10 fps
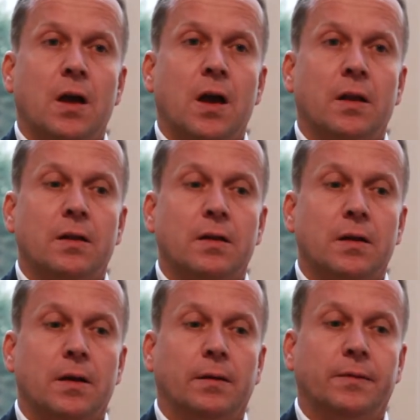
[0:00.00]

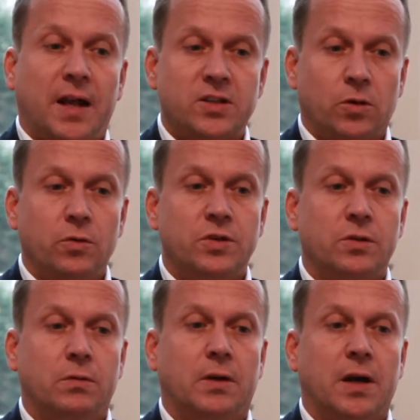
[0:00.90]
And that's
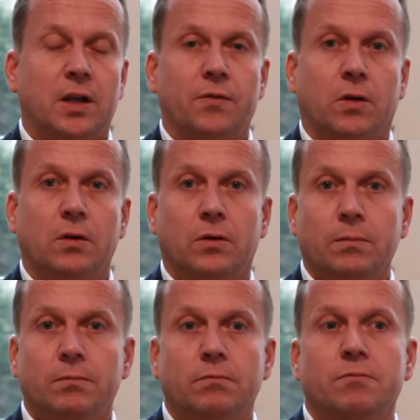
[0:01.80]
also kind of a
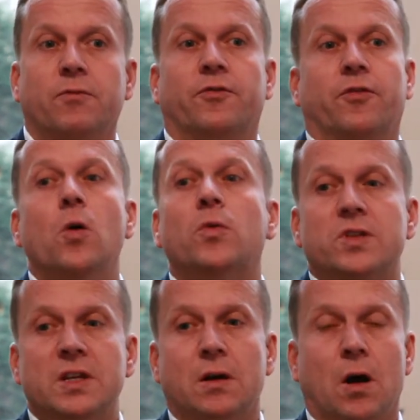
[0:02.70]

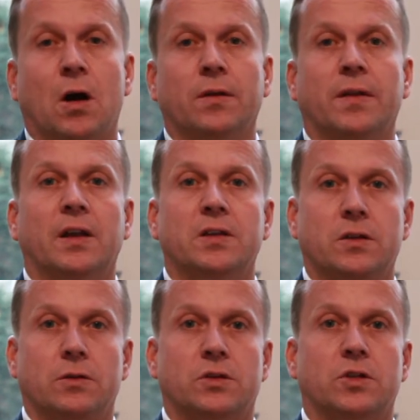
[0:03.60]
focusing on that,
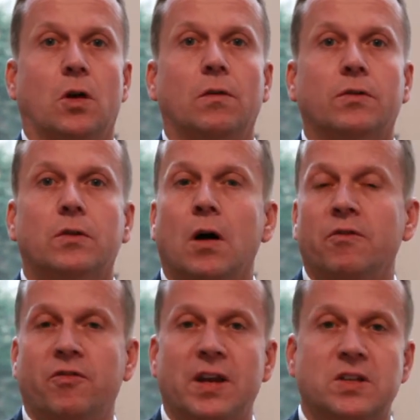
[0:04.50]
solve
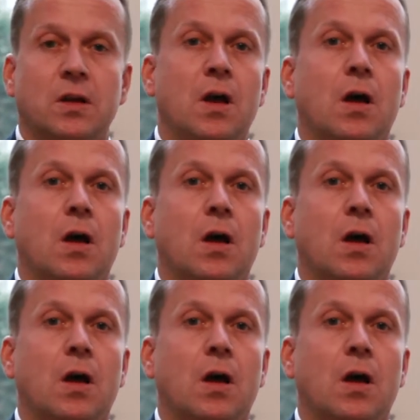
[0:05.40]
conflicts